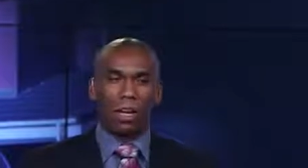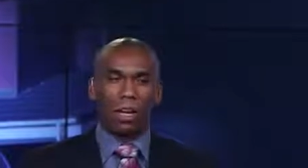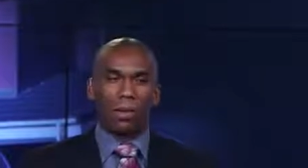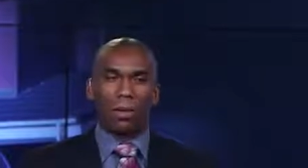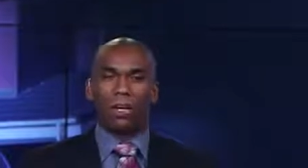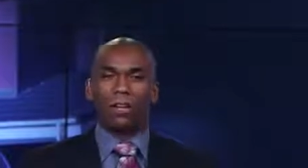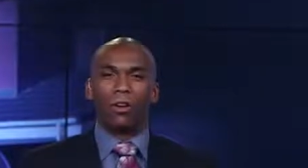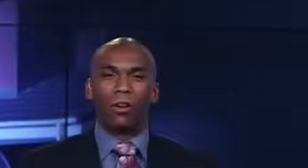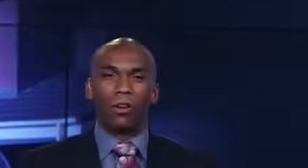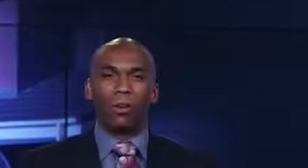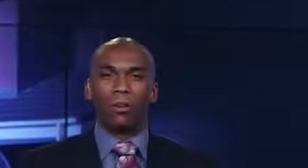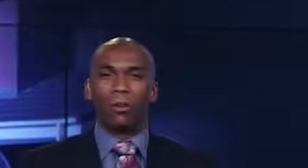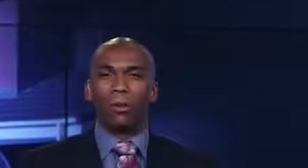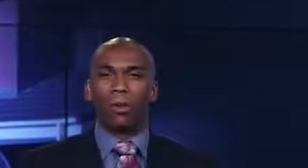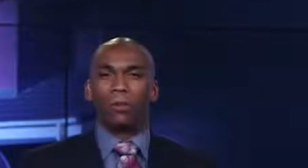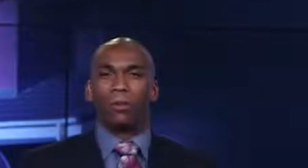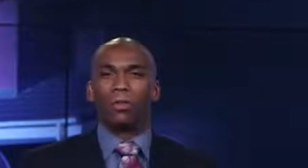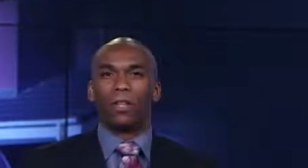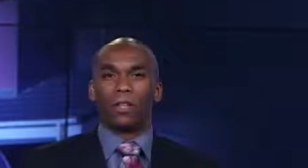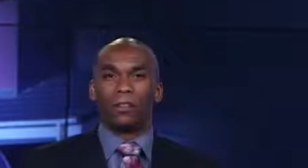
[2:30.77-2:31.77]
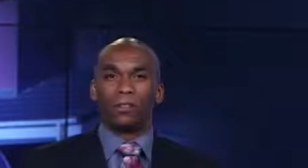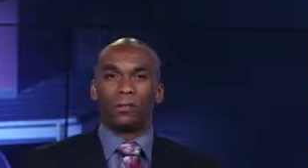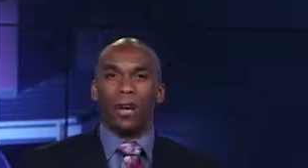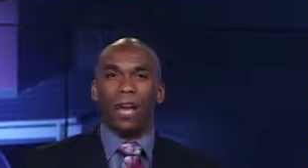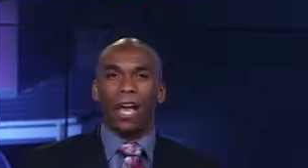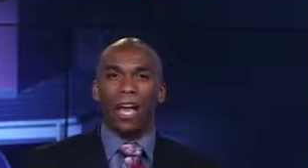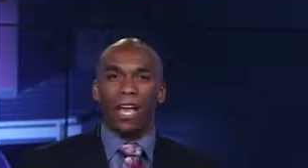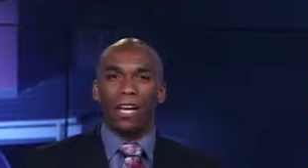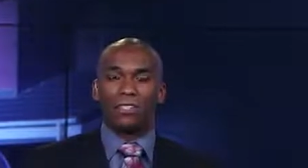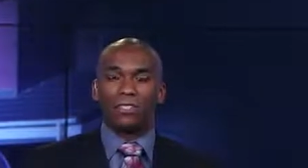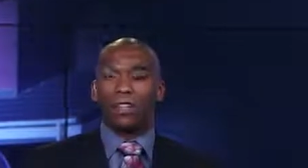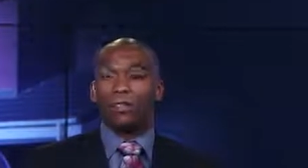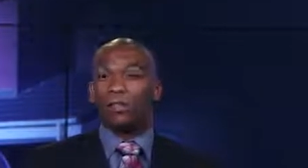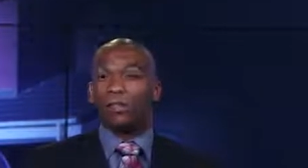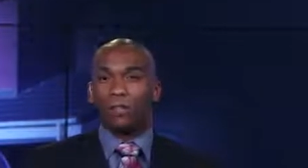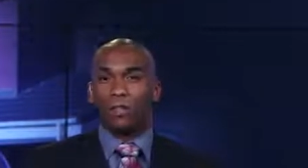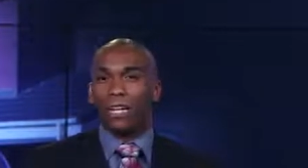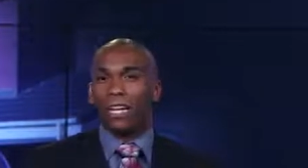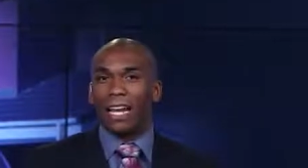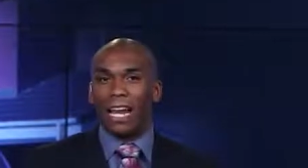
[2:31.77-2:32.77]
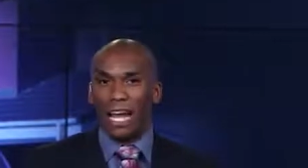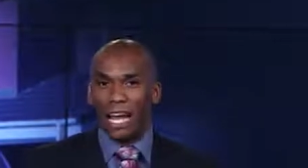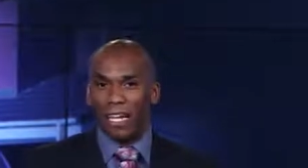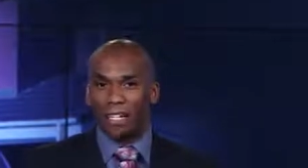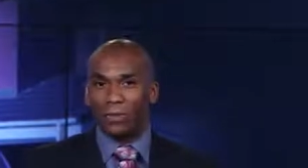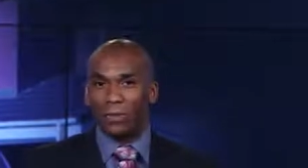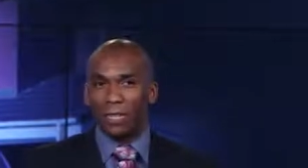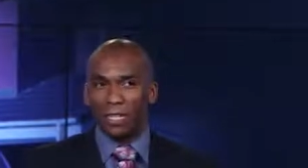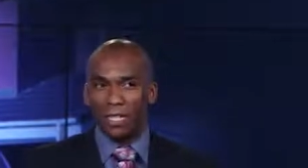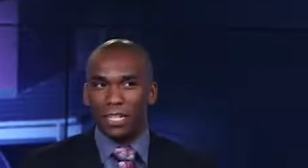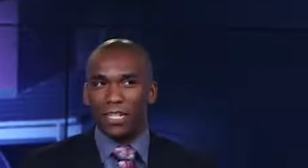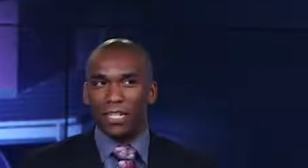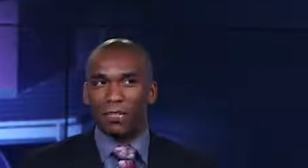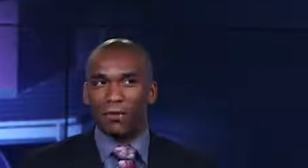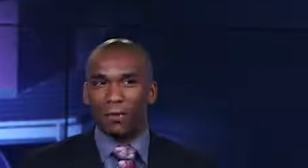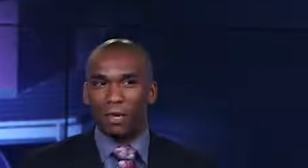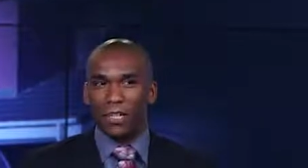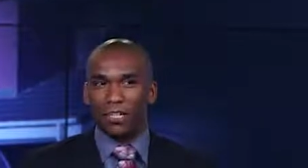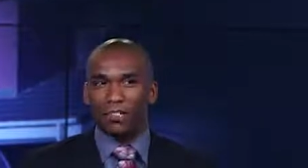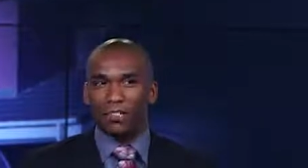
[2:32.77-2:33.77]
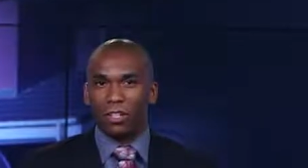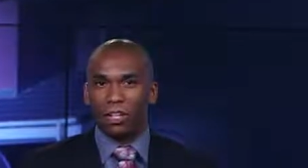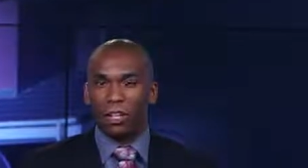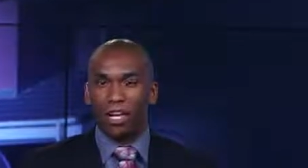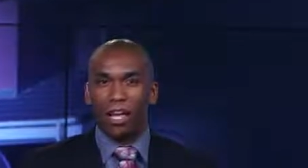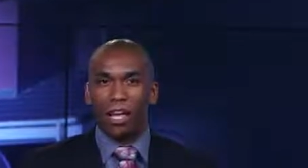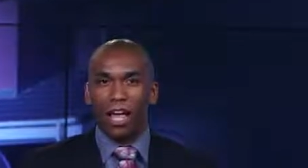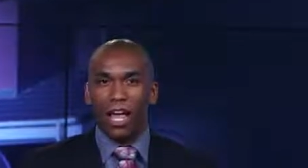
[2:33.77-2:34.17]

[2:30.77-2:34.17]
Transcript: I'm like, no, the people that you asked, if you didn't ask them a leading question,